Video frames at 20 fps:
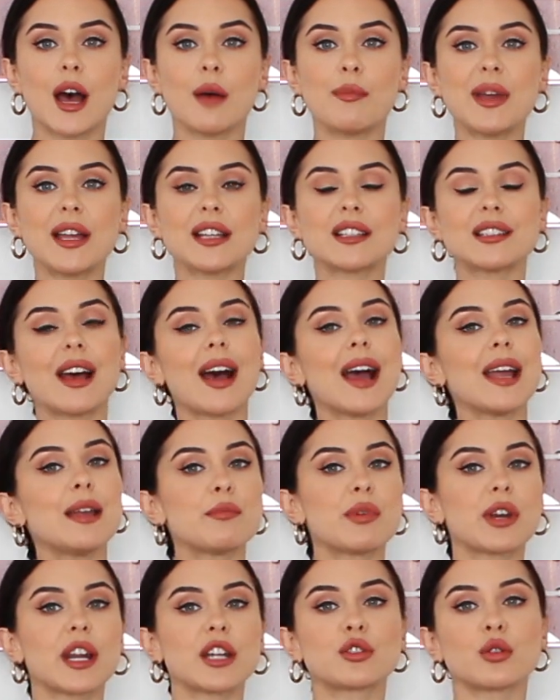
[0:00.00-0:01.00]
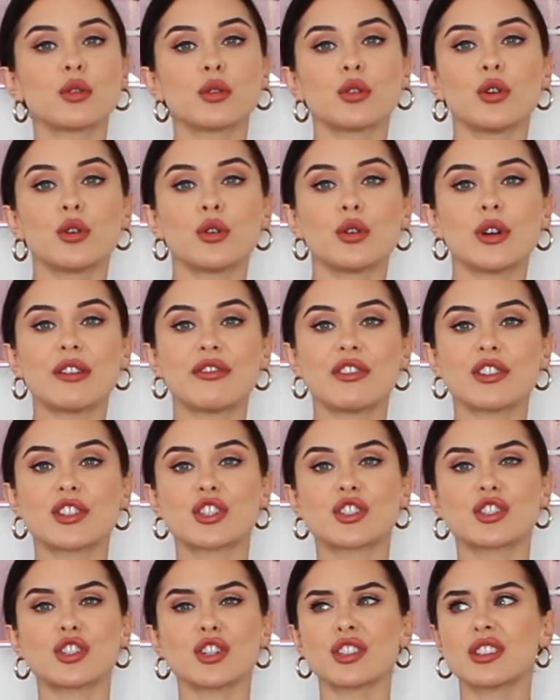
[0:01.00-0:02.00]
a bit tight, but I don't know if
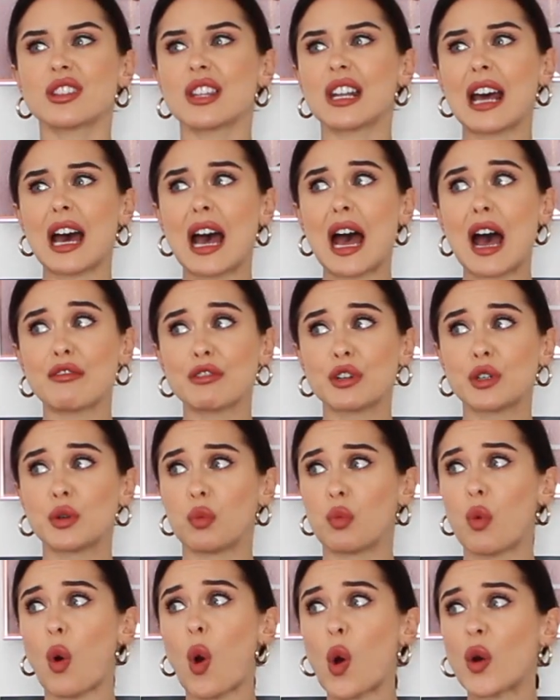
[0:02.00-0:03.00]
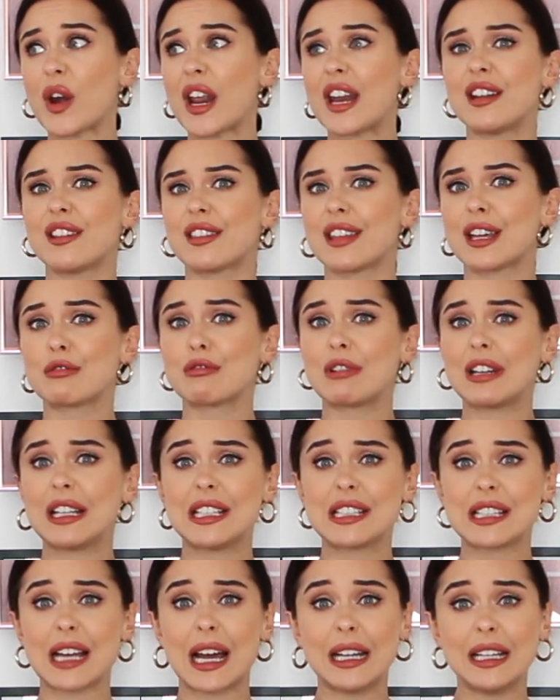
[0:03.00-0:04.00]
it's just that I haven't worn anything
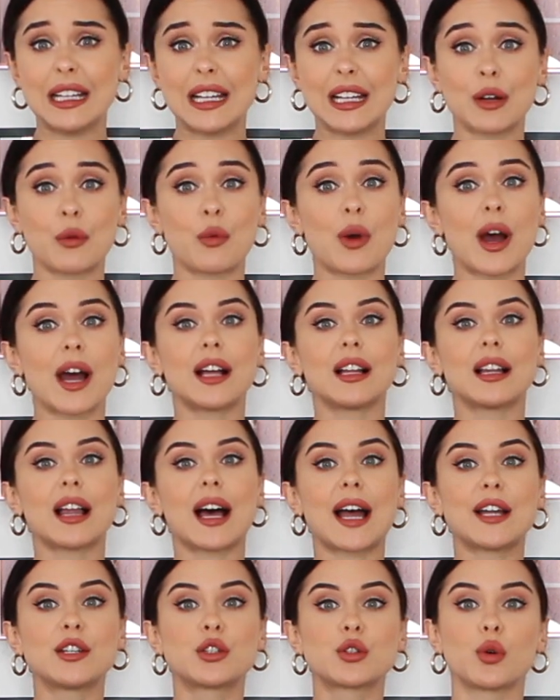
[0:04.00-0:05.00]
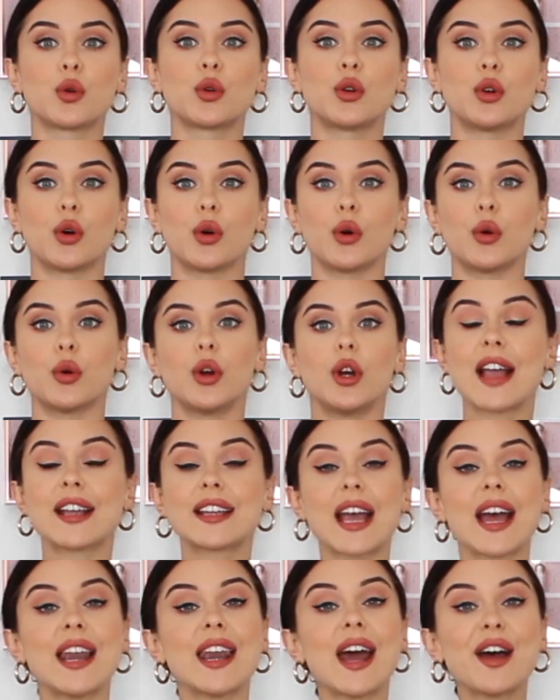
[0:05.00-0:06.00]
really tight in a while. I don't know.
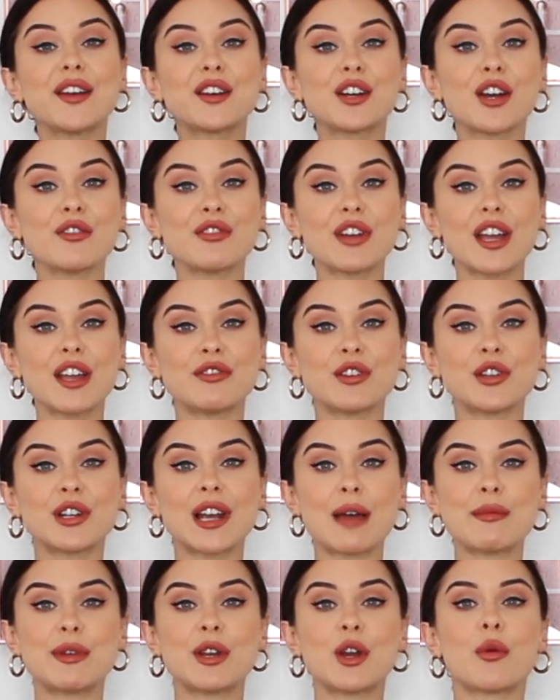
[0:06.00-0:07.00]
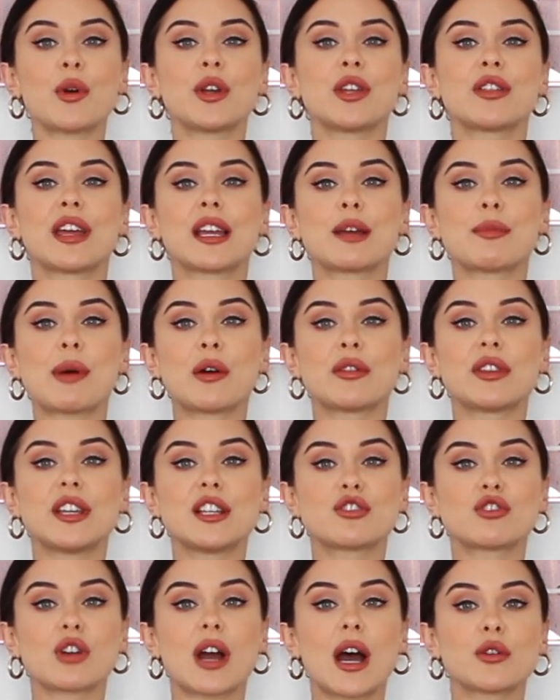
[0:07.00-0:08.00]
Again, I'd love it if you let me know what you think about
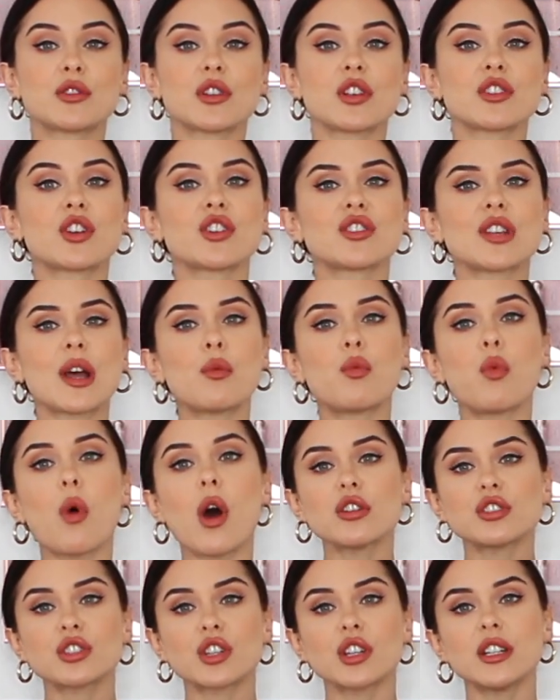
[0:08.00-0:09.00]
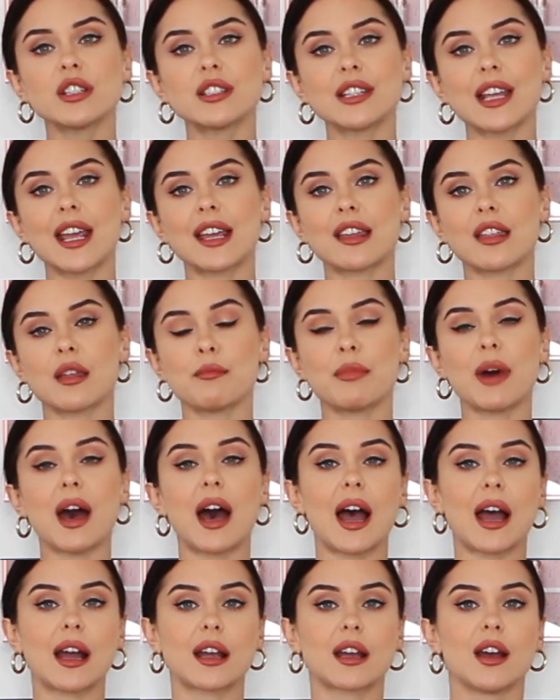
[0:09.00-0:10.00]
these trousers, because I was going to take them
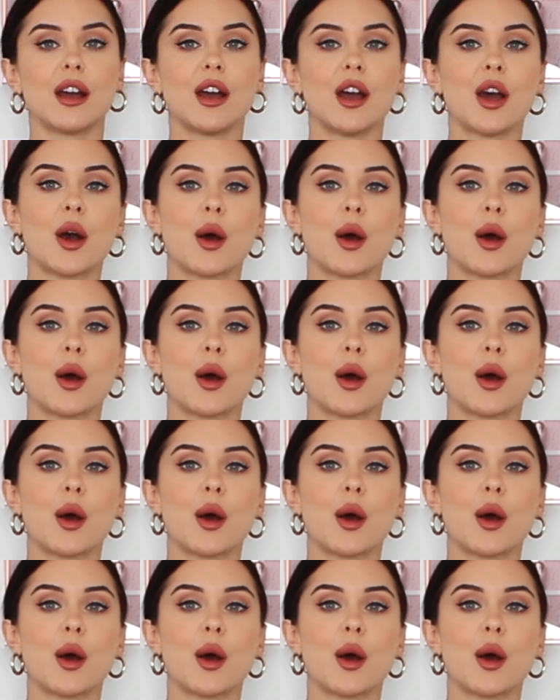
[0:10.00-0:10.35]
back,